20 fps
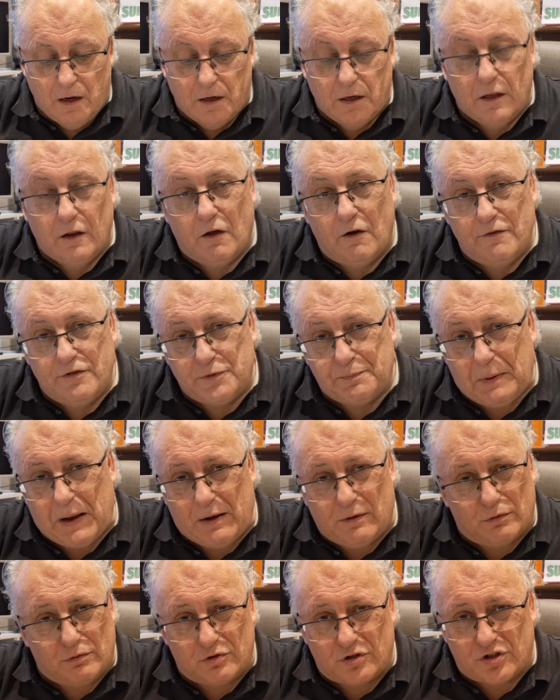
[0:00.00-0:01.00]
Life's
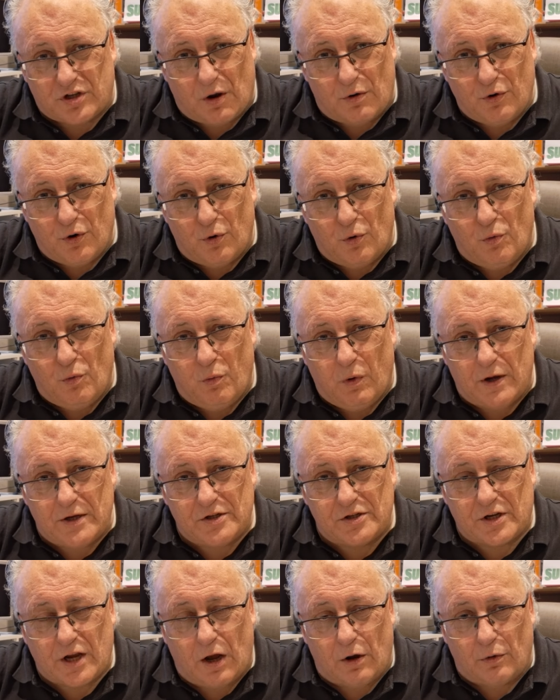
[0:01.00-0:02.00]
battles don't
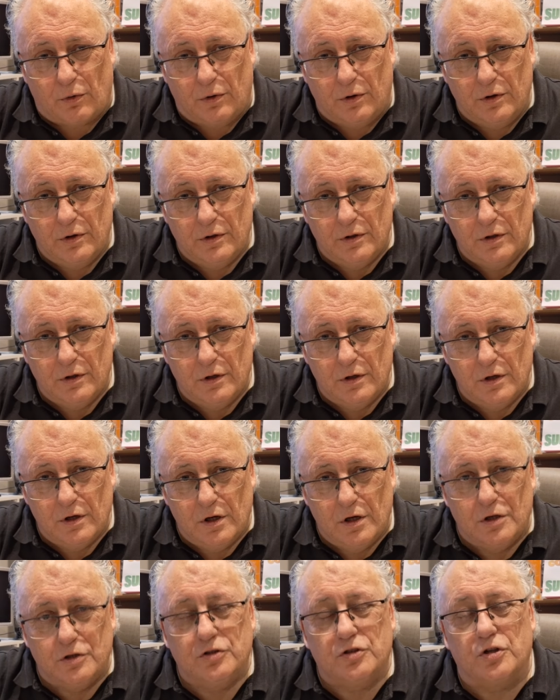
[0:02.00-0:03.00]
always go
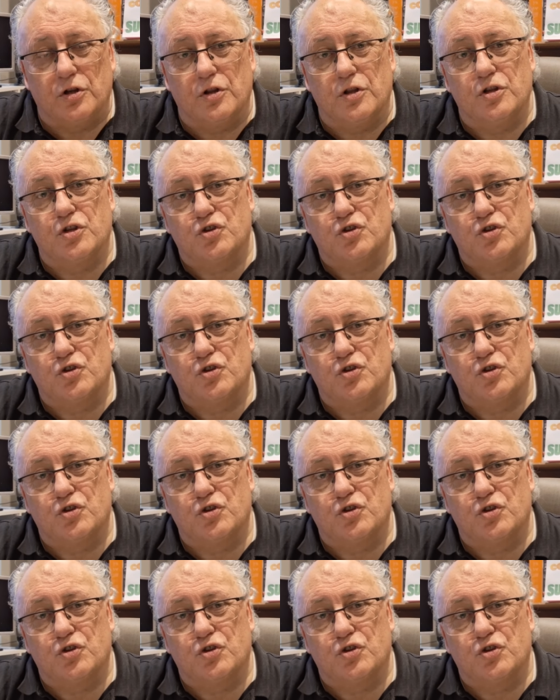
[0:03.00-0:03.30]
to the